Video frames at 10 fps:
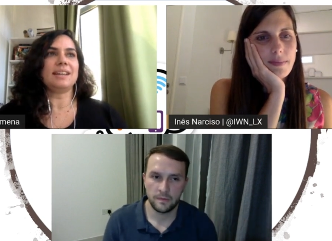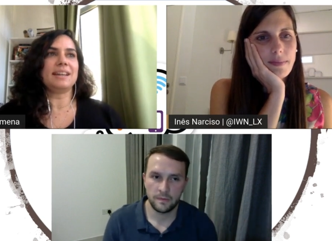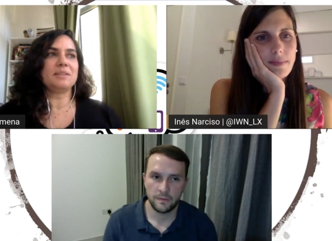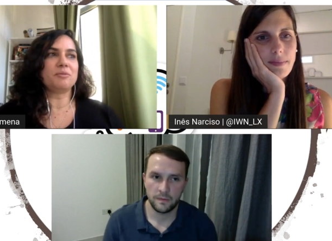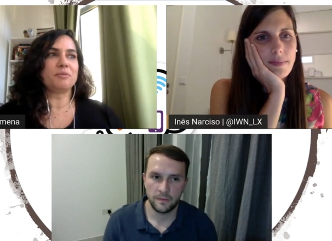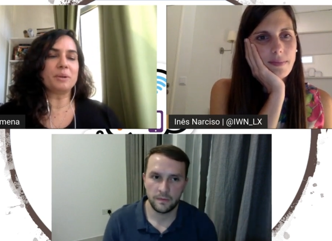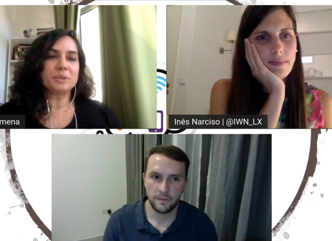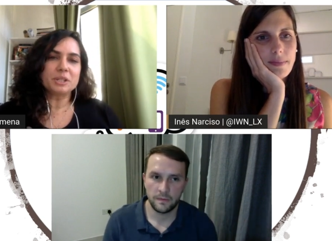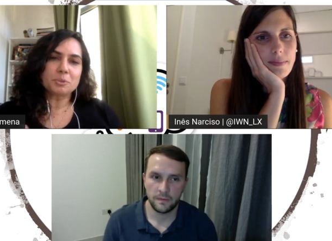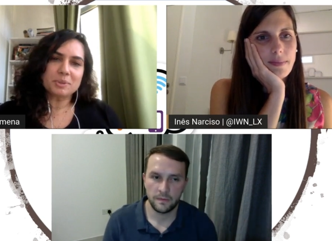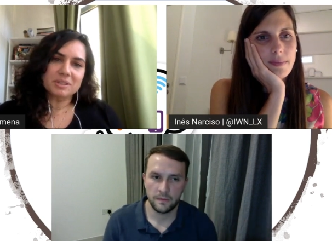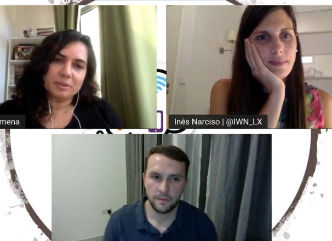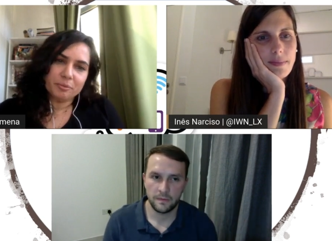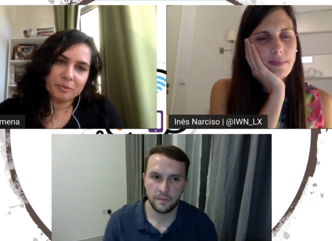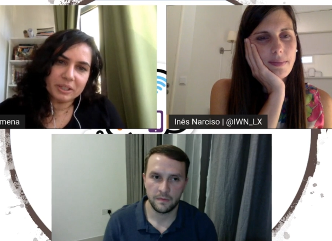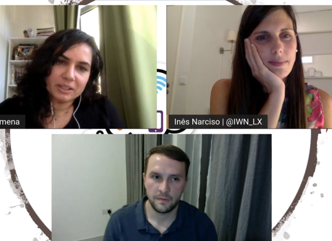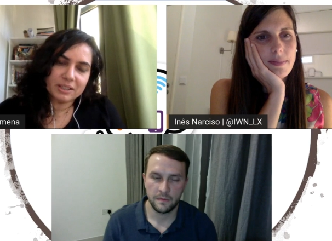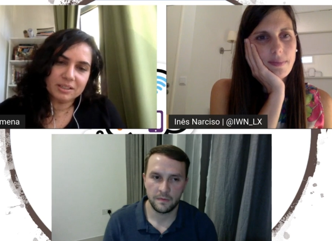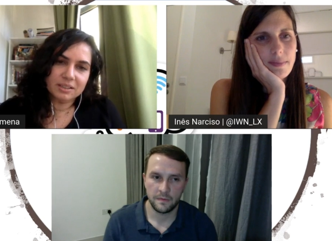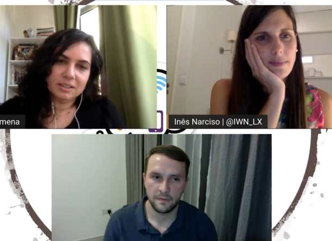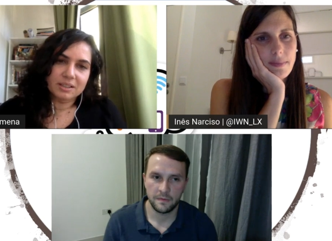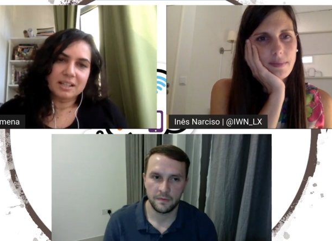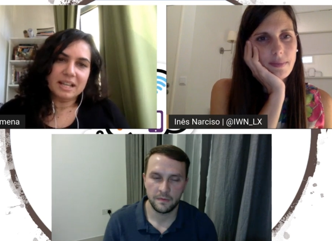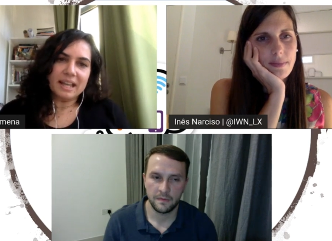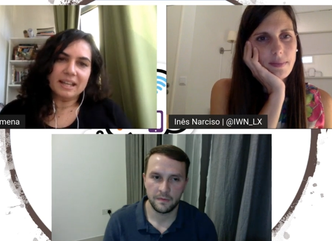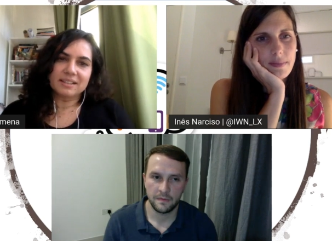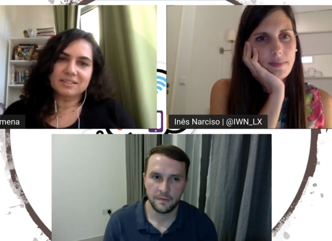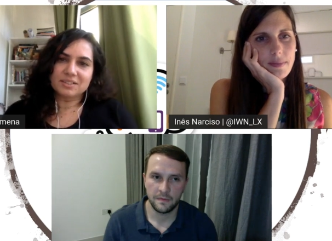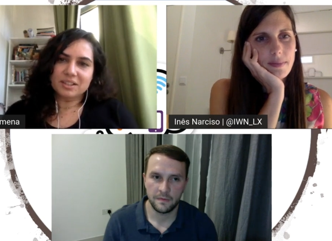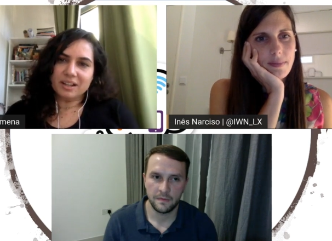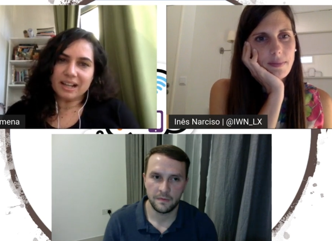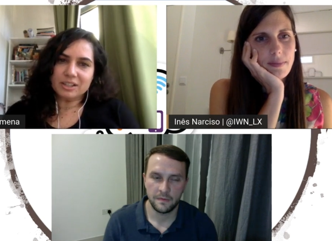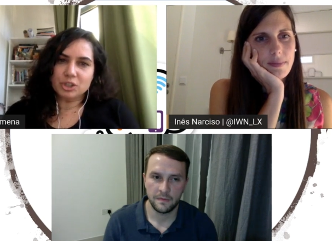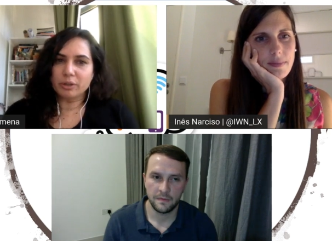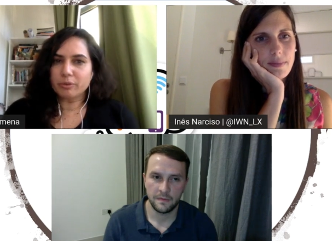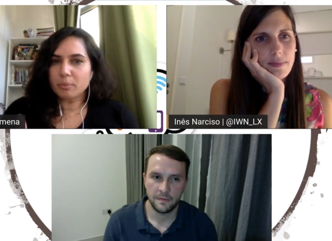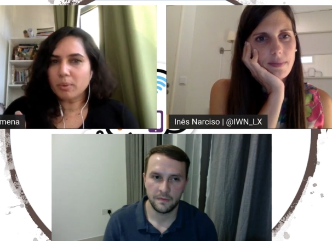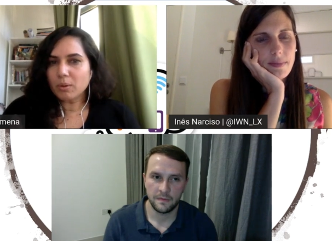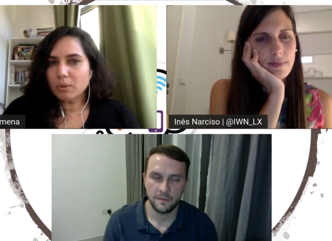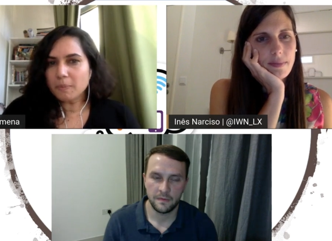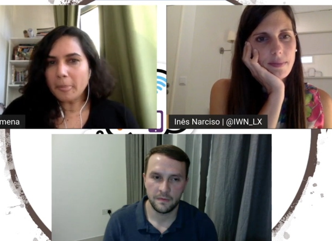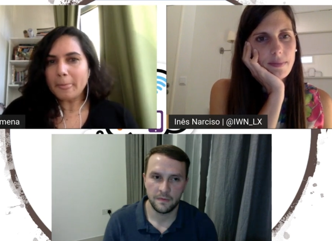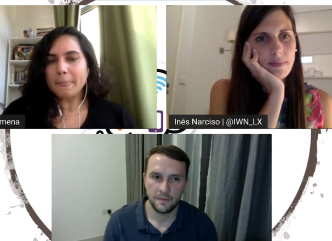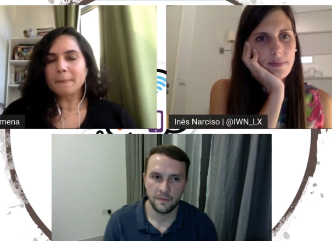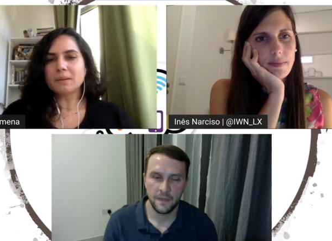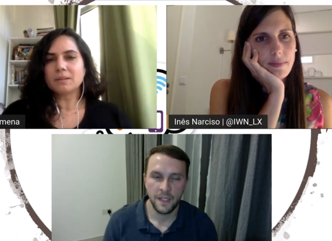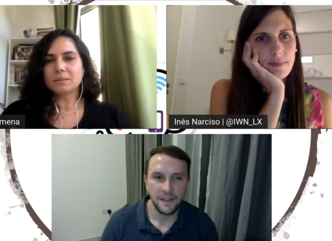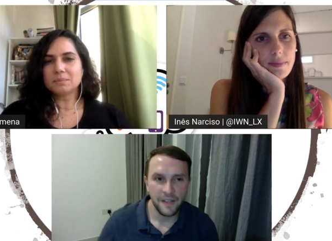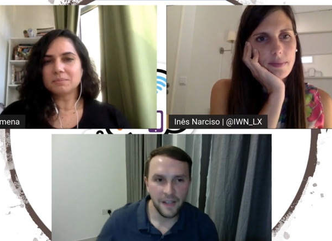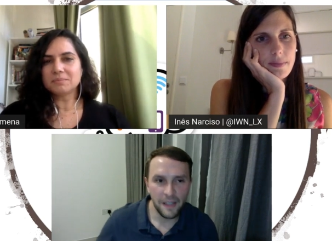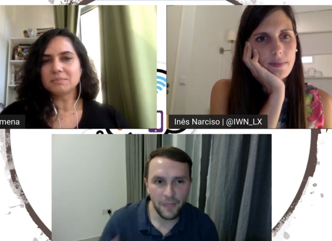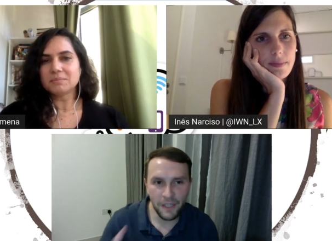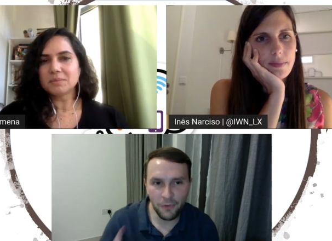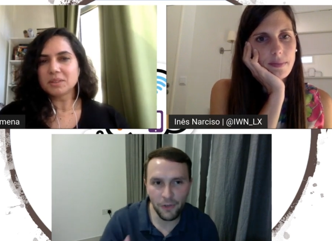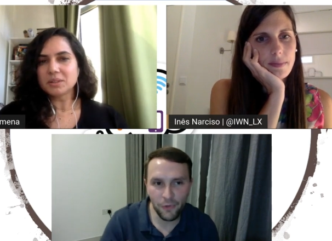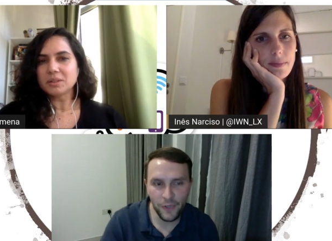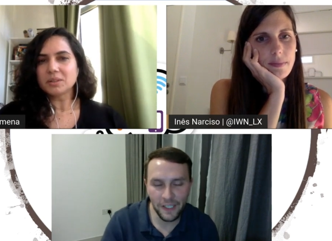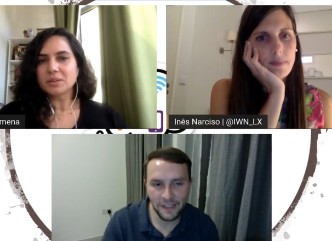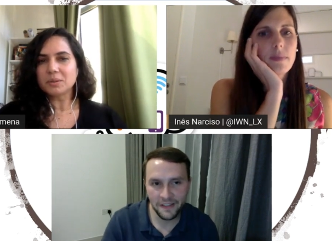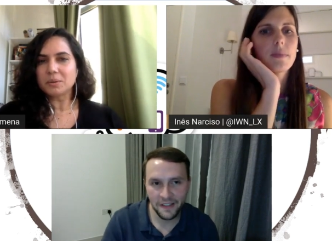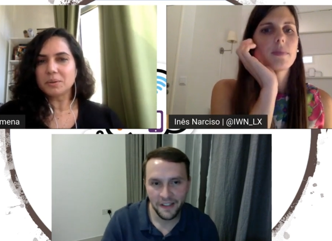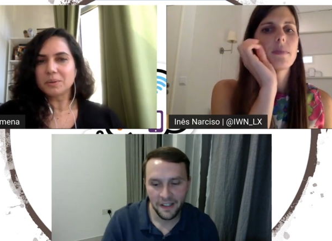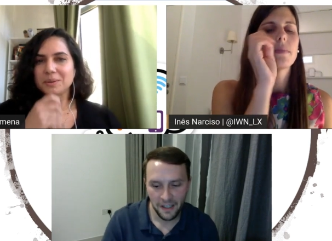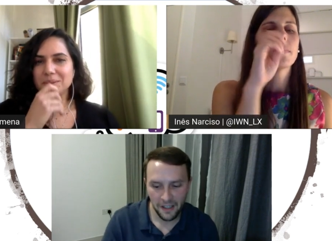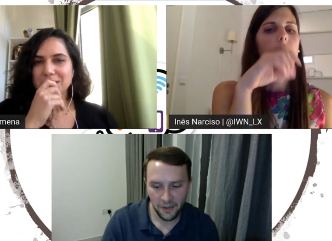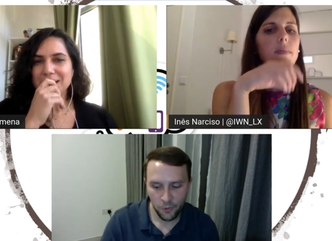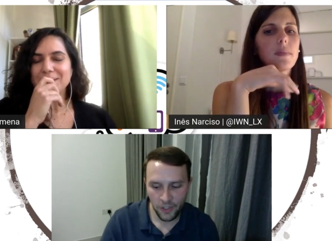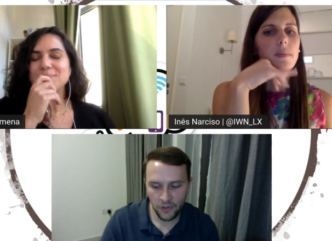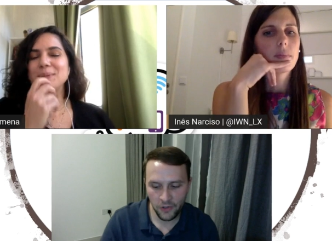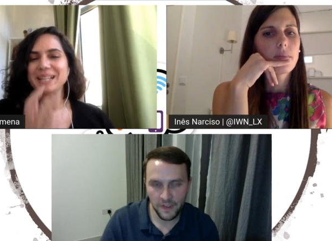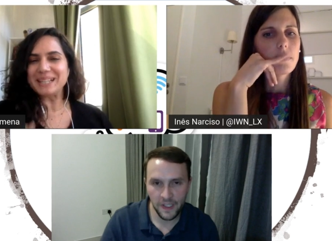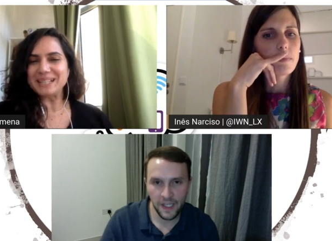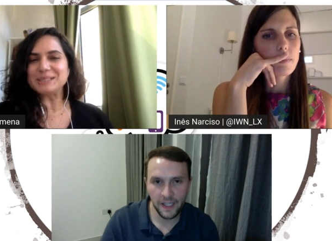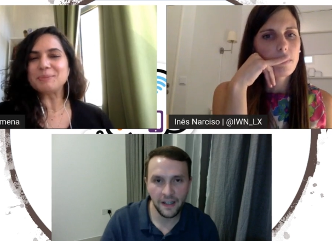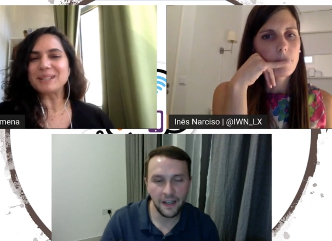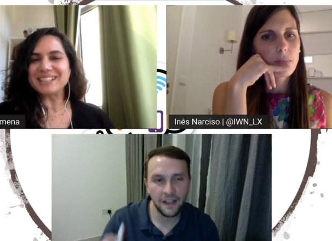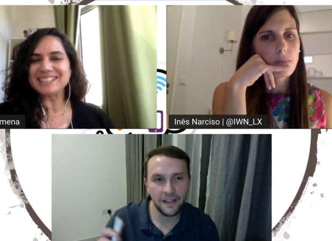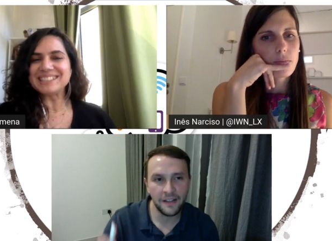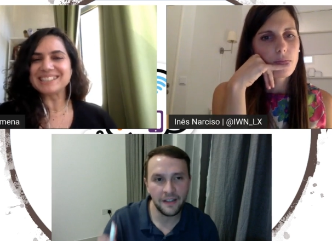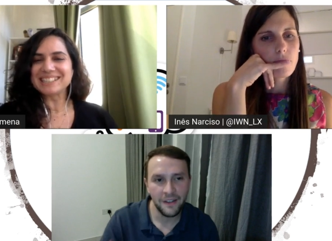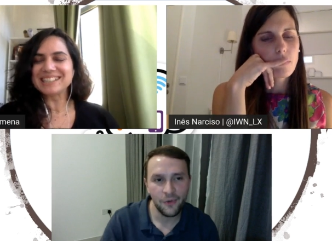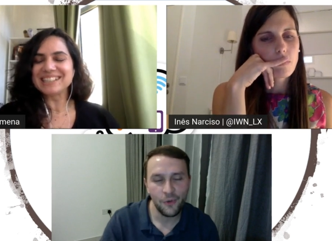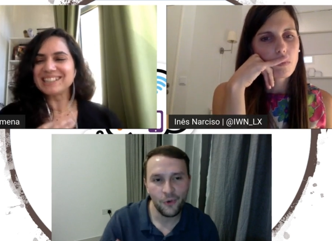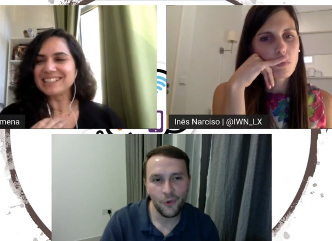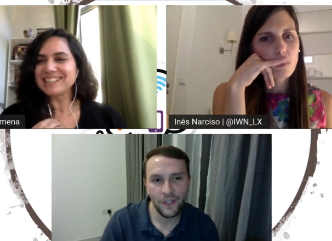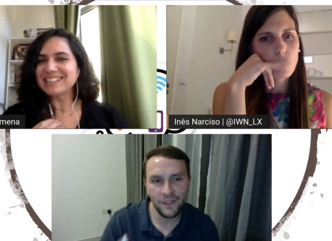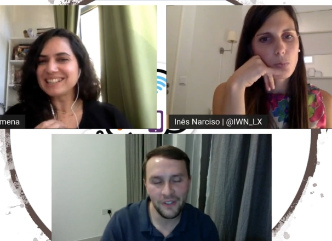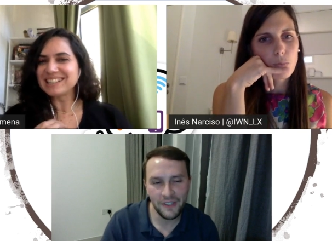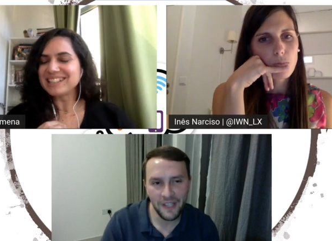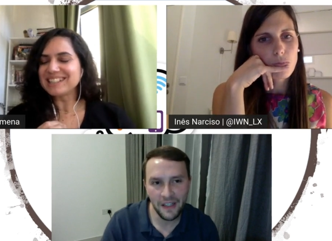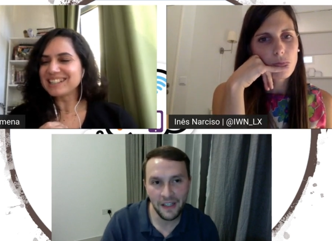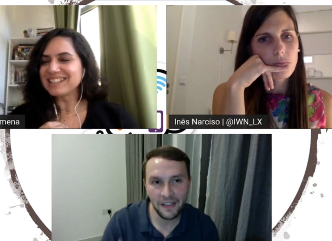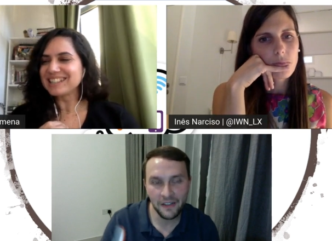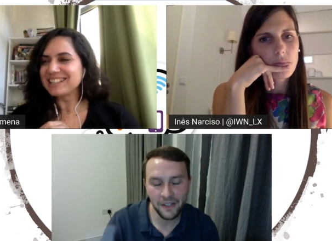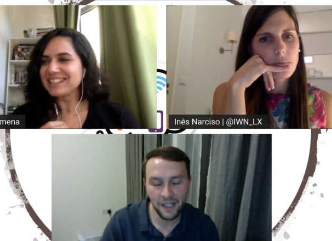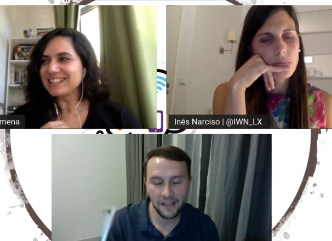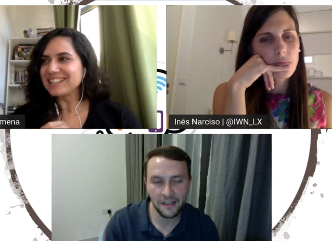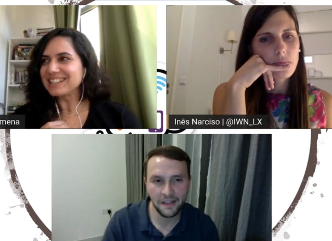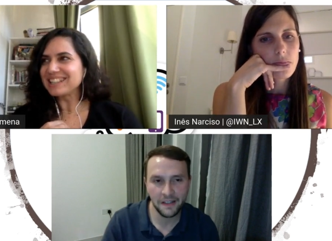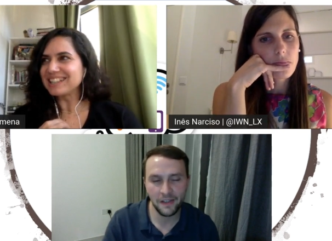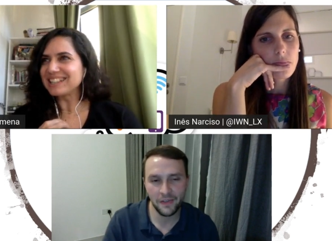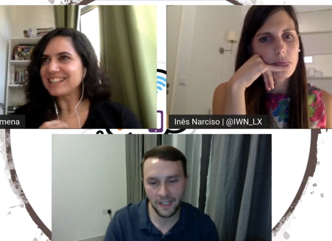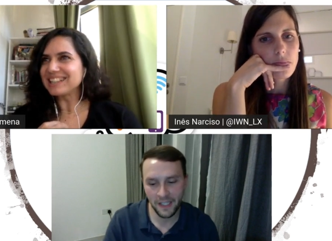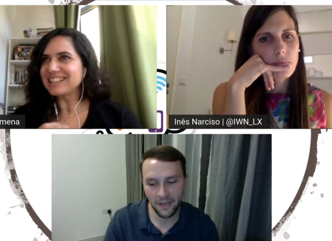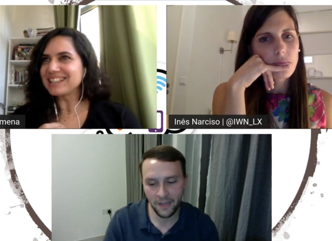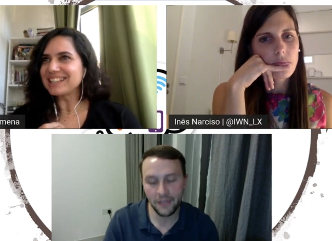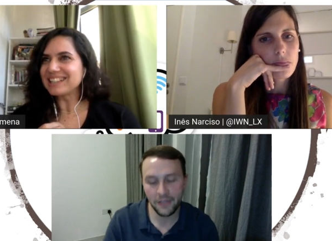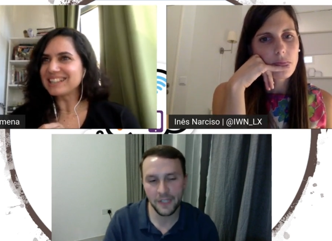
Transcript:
Speaker 1: in very specific and uh, achievable. Um, then let
Speaker 2: me rephrase. Uh, yeah, when do you please, say? Please. When do you say like, okay, that's enough? I have enough